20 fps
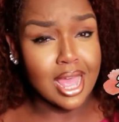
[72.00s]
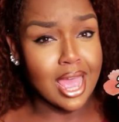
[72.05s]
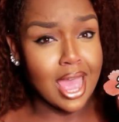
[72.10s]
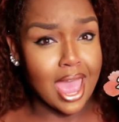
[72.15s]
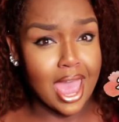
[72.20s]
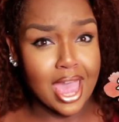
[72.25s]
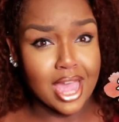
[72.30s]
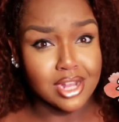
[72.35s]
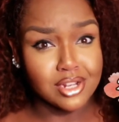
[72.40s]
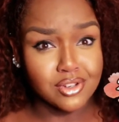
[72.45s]

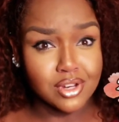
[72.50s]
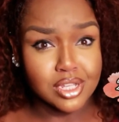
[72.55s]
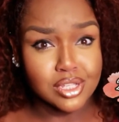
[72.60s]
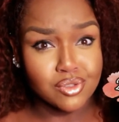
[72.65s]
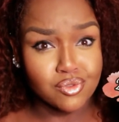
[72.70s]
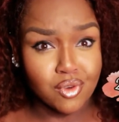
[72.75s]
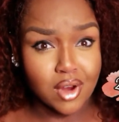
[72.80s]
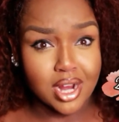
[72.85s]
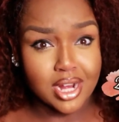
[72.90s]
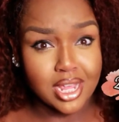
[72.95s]
address
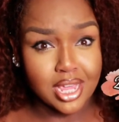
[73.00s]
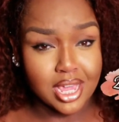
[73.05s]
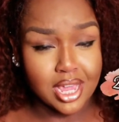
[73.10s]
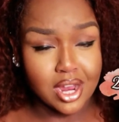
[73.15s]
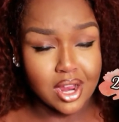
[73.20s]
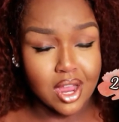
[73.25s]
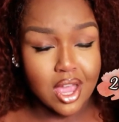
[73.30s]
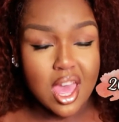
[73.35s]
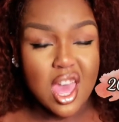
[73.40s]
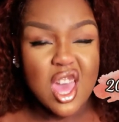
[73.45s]
right
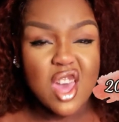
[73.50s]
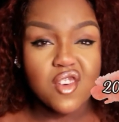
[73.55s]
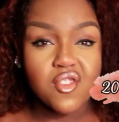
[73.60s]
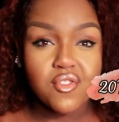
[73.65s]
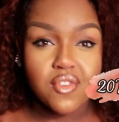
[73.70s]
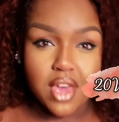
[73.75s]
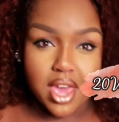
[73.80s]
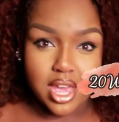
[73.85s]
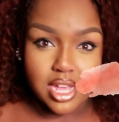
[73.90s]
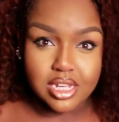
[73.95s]
here.
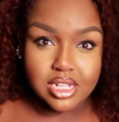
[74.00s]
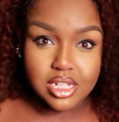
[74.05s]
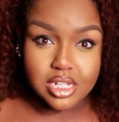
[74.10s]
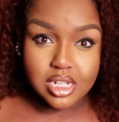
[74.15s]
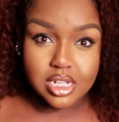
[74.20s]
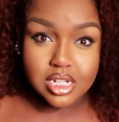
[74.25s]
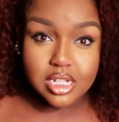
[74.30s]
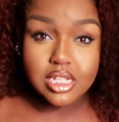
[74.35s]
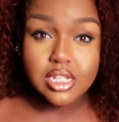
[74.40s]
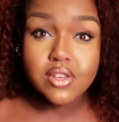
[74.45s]

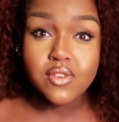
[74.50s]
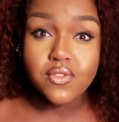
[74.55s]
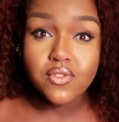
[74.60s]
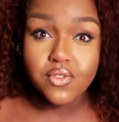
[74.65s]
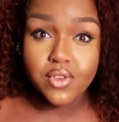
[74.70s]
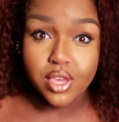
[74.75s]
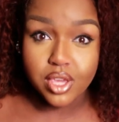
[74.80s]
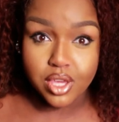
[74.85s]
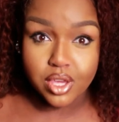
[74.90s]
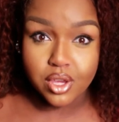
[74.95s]
Fashion to
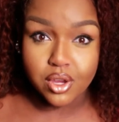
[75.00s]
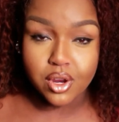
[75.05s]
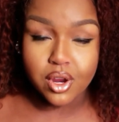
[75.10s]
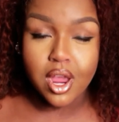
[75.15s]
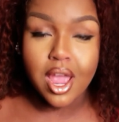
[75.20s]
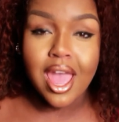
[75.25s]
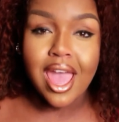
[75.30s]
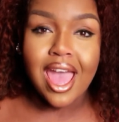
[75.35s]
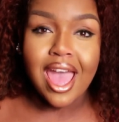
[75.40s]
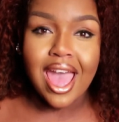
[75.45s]
Figure
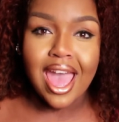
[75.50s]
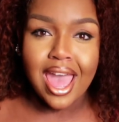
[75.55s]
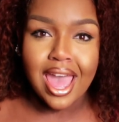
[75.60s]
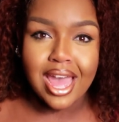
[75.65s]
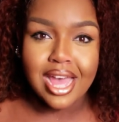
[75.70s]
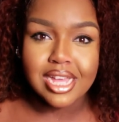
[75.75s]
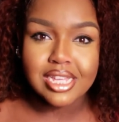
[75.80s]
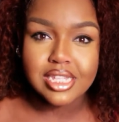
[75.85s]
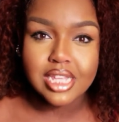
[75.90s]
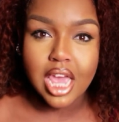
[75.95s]

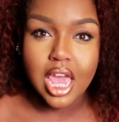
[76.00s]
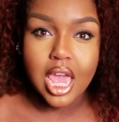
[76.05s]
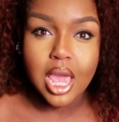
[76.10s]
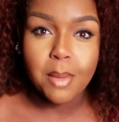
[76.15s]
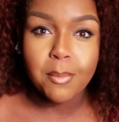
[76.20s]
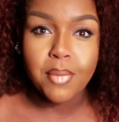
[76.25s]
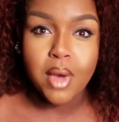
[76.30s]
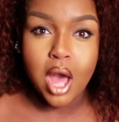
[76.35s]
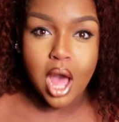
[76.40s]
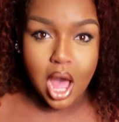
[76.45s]
has a
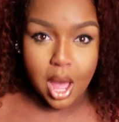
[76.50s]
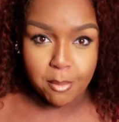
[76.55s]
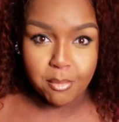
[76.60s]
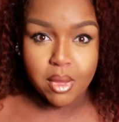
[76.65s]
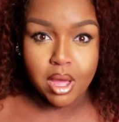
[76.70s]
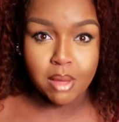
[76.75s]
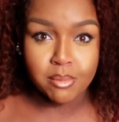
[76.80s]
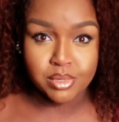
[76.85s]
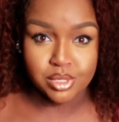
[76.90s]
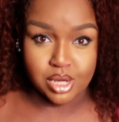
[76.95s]

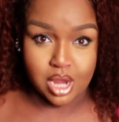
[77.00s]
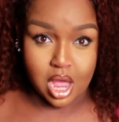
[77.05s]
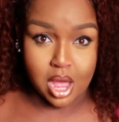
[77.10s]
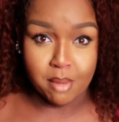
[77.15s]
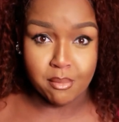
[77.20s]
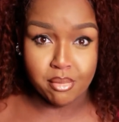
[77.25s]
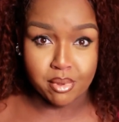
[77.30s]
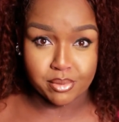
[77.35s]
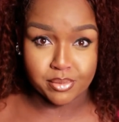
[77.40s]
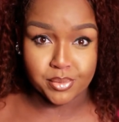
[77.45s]
pop-up shop.
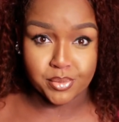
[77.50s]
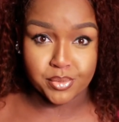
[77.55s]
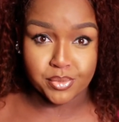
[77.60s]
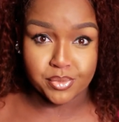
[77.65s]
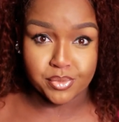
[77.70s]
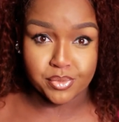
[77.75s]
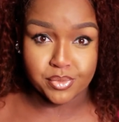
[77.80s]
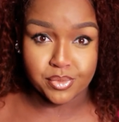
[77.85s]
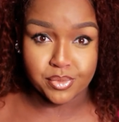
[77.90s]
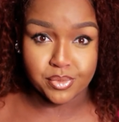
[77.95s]

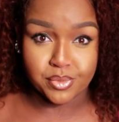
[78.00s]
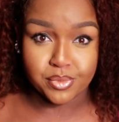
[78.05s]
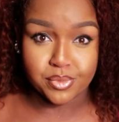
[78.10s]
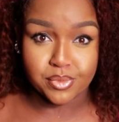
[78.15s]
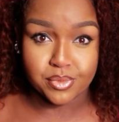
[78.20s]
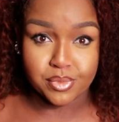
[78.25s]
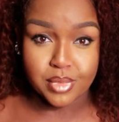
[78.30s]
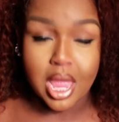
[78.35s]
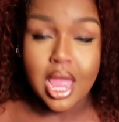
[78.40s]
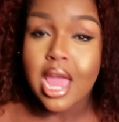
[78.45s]

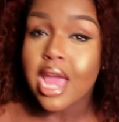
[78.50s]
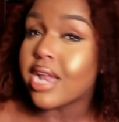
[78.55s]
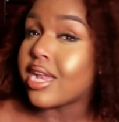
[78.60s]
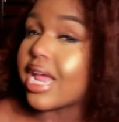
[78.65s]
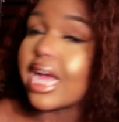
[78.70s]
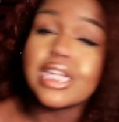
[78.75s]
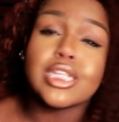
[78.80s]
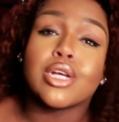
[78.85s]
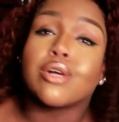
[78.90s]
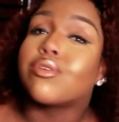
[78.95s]

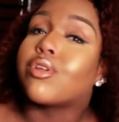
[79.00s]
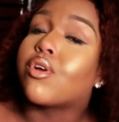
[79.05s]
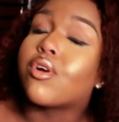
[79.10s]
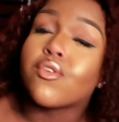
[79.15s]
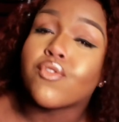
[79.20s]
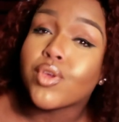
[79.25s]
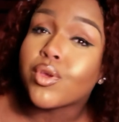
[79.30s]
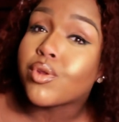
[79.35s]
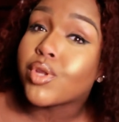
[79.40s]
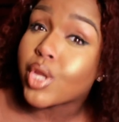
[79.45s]
Now, I don't know
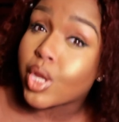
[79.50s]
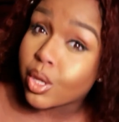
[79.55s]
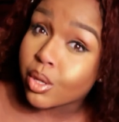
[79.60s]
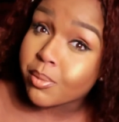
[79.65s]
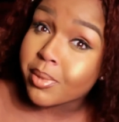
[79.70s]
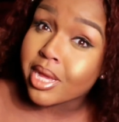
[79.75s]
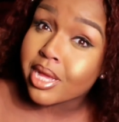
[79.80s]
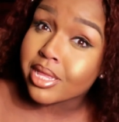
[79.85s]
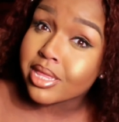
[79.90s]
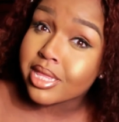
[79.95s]
if you know
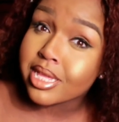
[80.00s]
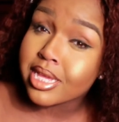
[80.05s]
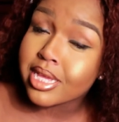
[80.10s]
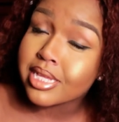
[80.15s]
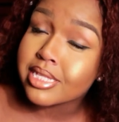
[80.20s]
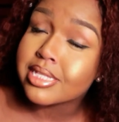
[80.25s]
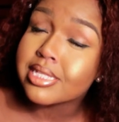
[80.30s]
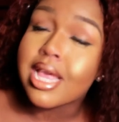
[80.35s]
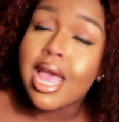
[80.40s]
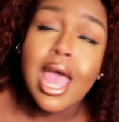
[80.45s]
about
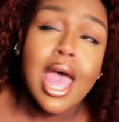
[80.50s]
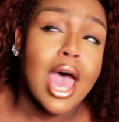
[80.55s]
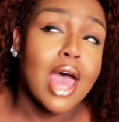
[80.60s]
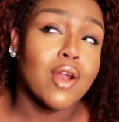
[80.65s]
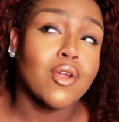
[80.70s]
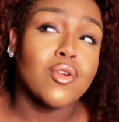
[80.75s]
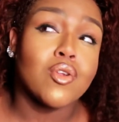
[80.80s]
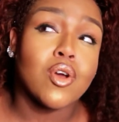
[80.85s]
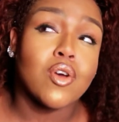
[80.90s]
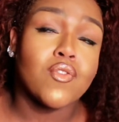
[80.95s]
this. I
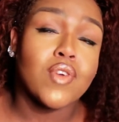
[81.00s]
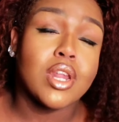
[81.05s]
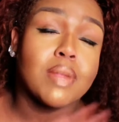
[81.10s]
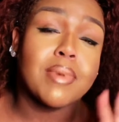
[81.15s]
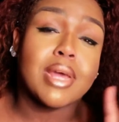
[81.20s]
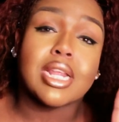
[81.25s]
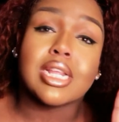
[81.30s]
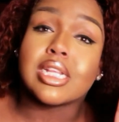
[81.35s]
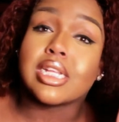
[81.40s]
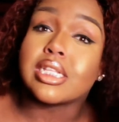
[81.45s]
don't know if
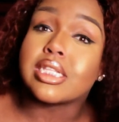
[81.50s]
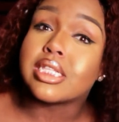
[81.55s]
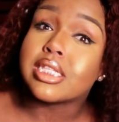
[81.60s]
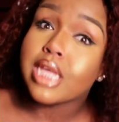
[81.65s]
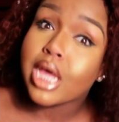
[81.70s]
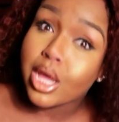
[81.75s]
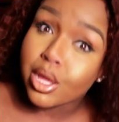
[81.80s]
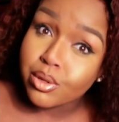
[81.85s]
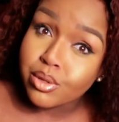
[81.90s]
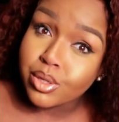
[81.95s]
anybody didn't
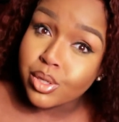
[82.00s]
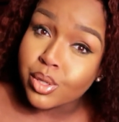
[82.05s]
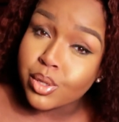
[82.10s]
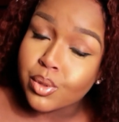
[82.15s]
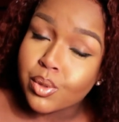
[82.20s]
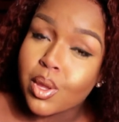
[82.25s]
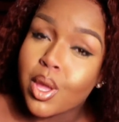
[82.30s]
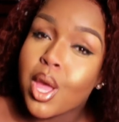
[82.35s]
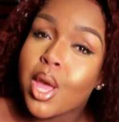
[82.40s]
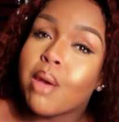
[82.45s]
tell
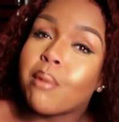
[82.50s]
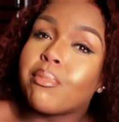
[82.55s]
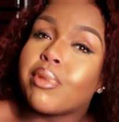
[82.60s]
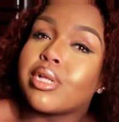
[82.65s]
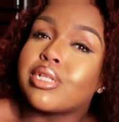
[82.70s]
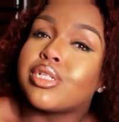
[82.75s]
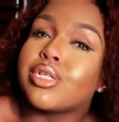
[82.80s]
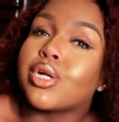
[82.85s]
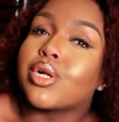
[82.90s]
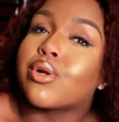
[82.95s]
you,
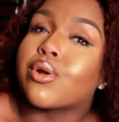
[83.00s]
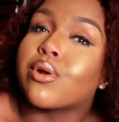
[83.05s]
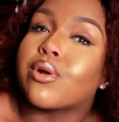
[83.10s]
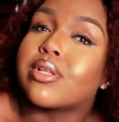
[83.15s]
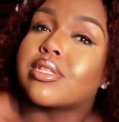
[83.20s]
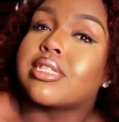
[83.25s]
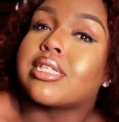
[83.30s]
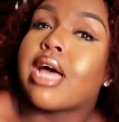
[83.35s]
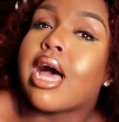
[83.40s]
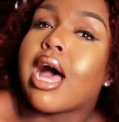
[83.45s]
but your girl
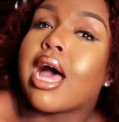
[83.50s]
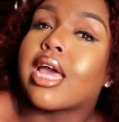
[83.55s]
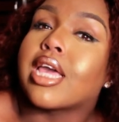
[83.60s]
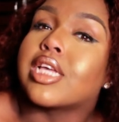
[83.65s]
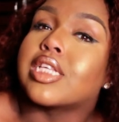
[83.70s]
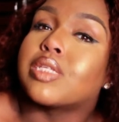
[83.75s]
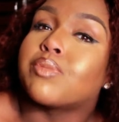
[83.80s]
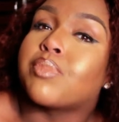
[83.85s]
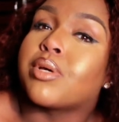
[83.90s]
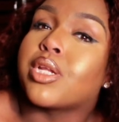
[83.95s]
Tye
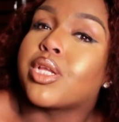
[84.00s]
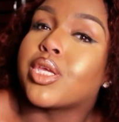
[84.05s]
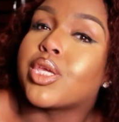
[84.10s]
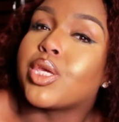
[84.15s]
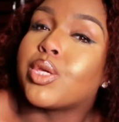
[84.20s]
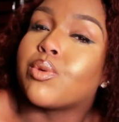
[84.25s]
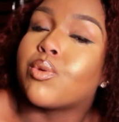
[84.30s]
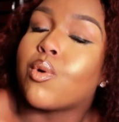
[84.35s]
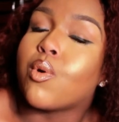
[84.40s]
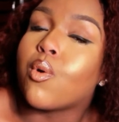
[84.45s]
is putting
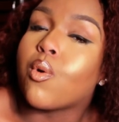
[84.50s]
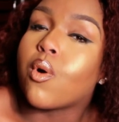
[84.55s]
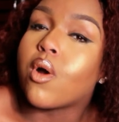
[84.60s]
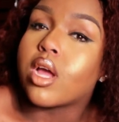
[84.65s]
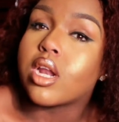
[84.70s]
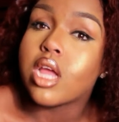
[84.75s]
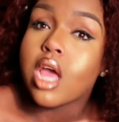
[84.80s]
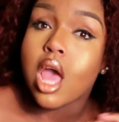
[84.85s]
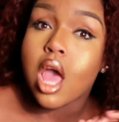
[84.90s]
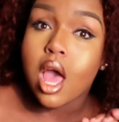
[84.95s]
you
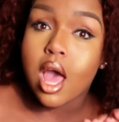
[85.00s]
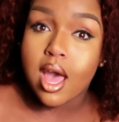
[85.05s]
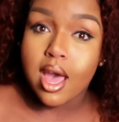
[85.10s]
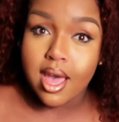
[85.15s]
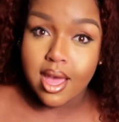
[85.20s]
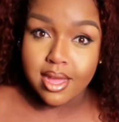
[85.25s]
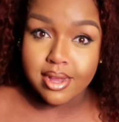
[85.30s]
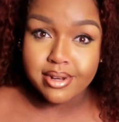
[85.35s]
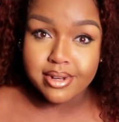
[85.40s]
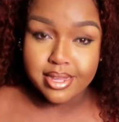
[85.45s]
on.
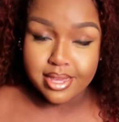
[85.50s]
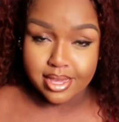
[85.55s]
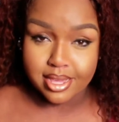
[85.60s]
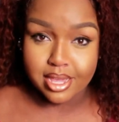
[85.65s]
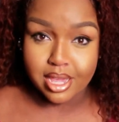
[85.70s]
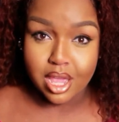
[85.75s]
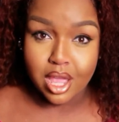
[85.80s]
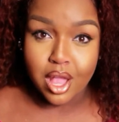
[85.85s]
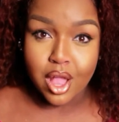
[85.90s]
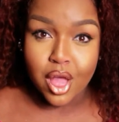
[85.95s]

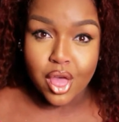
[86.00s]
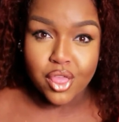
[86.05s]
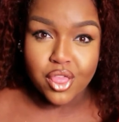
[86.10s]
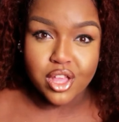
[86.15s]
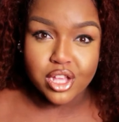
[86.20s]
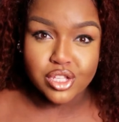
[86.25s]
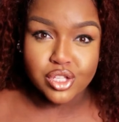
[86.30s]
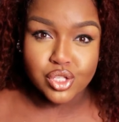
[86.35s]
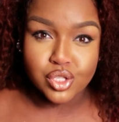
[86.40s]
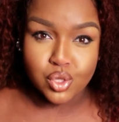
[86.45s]
Honey,
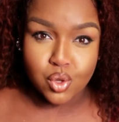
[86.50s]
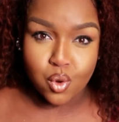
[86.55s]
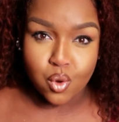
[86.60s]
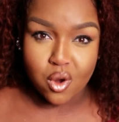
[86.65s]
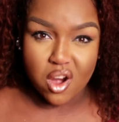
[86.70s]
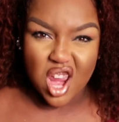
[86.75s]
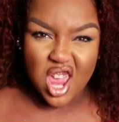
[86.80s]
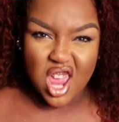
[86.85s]
the store